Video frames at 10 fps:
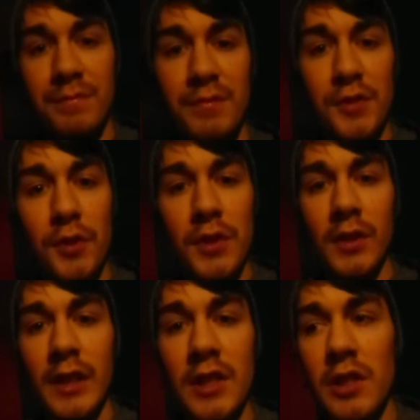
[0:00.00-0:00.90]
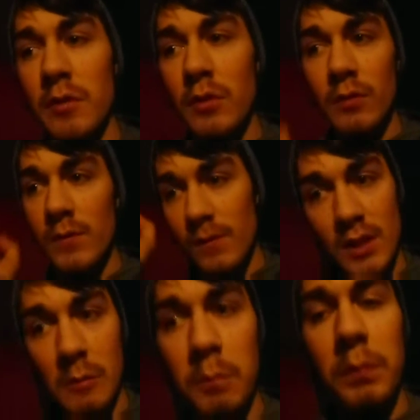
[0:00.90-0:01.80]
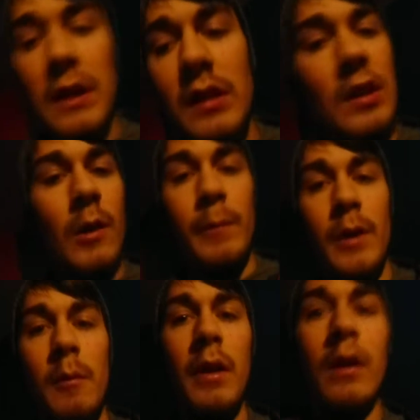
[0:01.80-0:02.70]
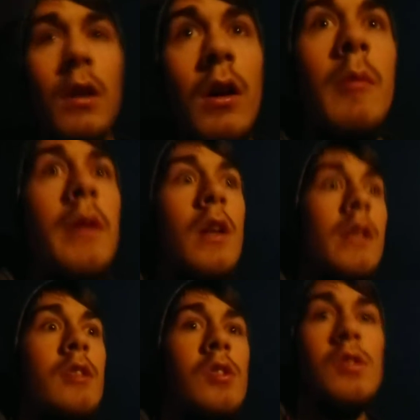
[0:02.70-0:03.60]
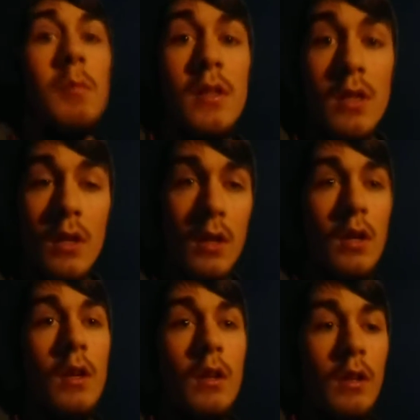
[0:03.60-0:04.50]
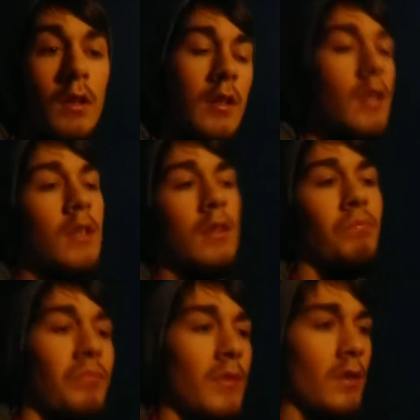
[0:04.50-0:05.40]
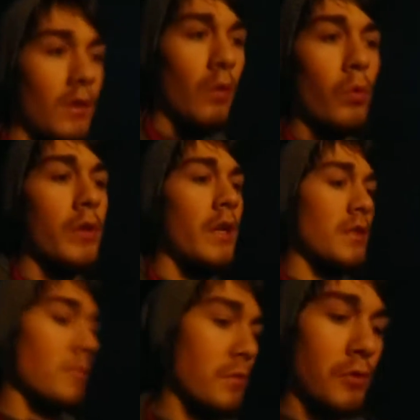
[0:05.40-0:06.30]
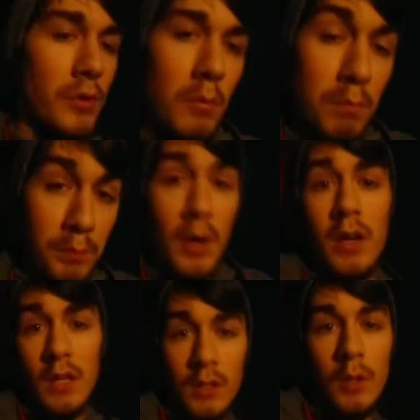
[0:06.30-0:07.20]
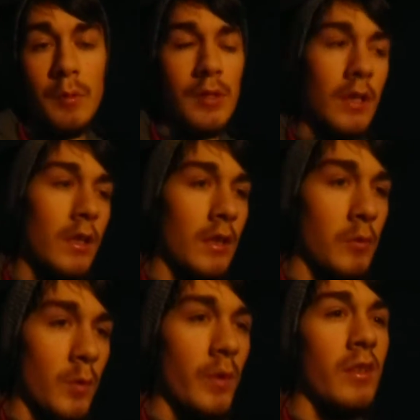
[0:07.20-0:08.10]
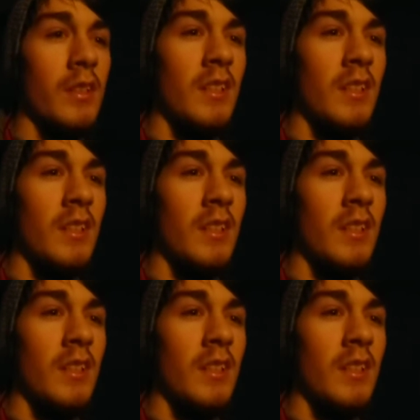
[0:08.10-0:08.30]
circulation speeds up and I'm like, oh my god, this is amazing. It's like, orgasm through your body. No, I'm just kidding. That was weird.